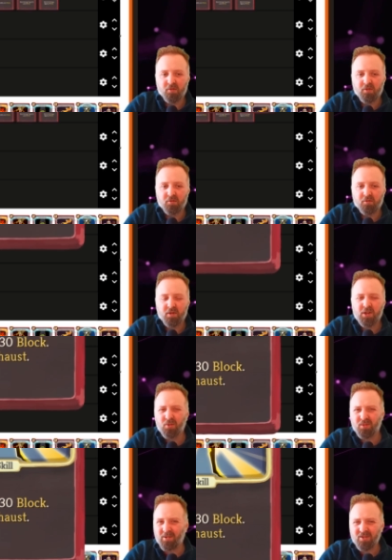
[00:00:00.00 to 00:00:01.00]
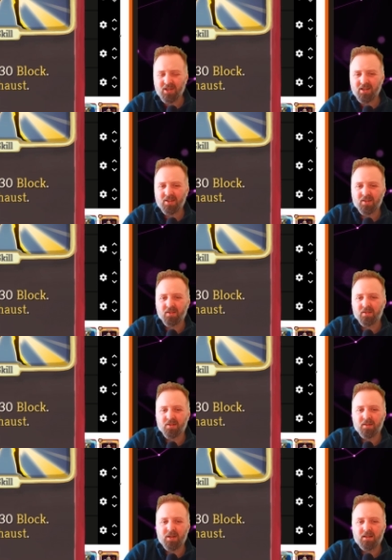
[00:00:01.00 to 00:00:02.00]
There's no downsides to this.
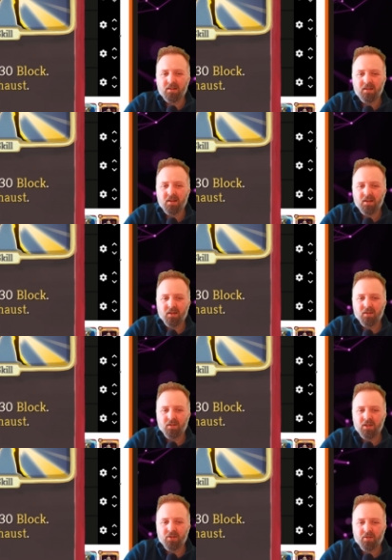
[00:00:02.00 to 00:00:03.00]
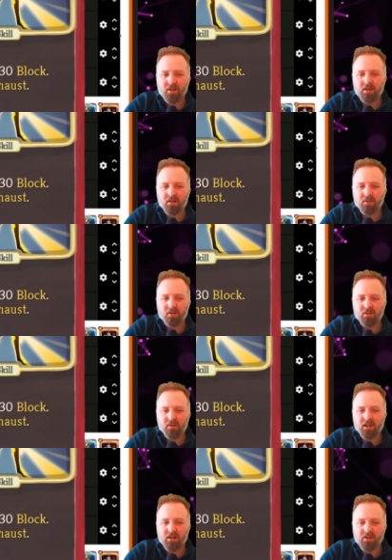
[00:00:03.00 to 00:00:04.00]
I mean, these other cards
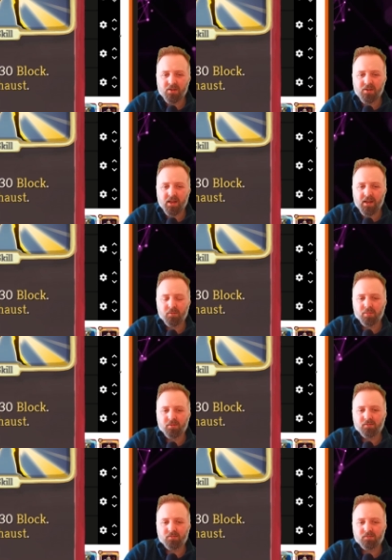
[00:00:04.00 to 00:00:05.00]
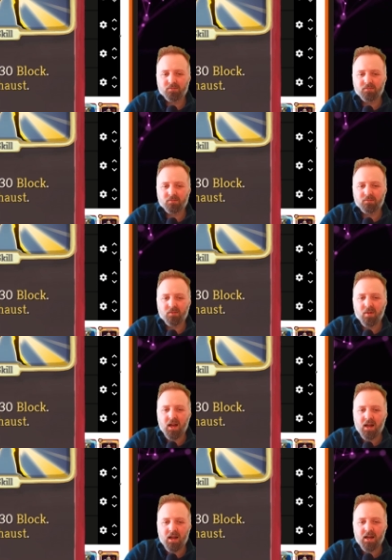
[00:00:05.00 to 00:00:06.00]
can set up
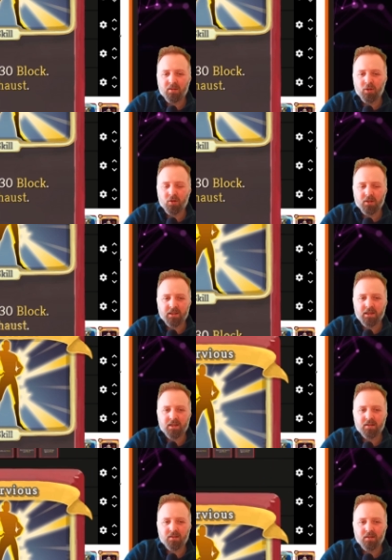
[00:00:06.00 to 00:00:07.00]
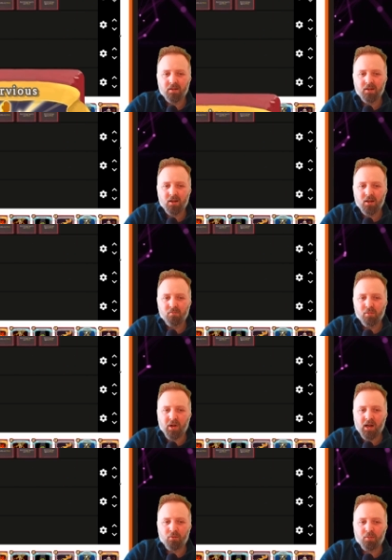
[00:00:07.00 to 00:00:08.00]
a high block deck, but
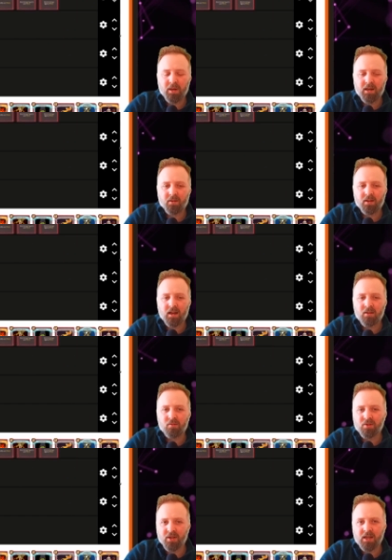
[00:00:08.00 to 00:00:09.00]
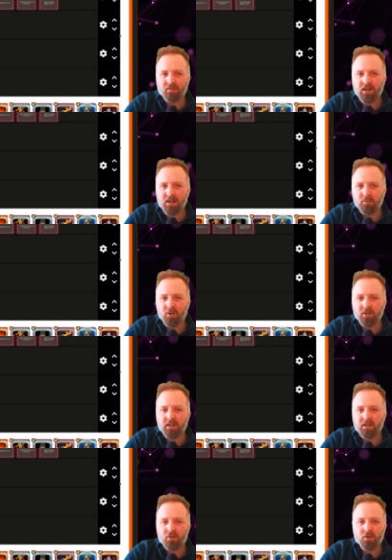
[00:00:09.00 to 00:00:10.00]
I would pick that outside of a high block
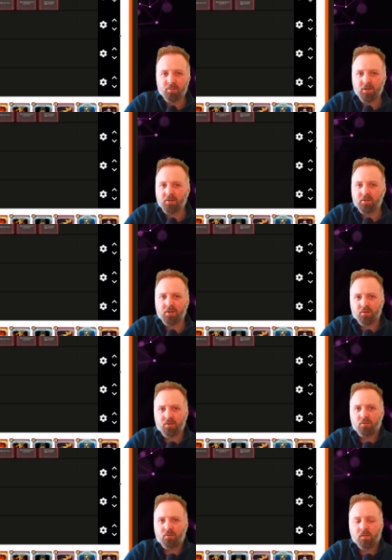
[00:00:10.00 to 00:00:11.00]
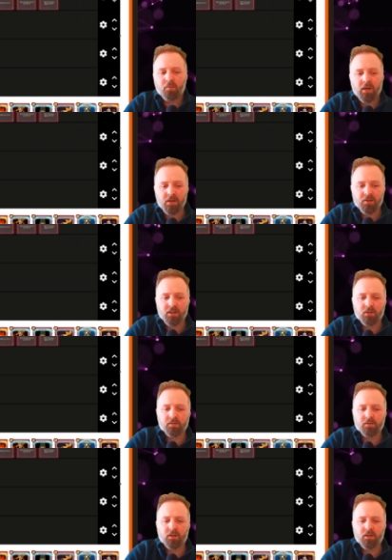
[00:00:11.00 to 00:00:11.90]
deck just because it's so powerful by itself.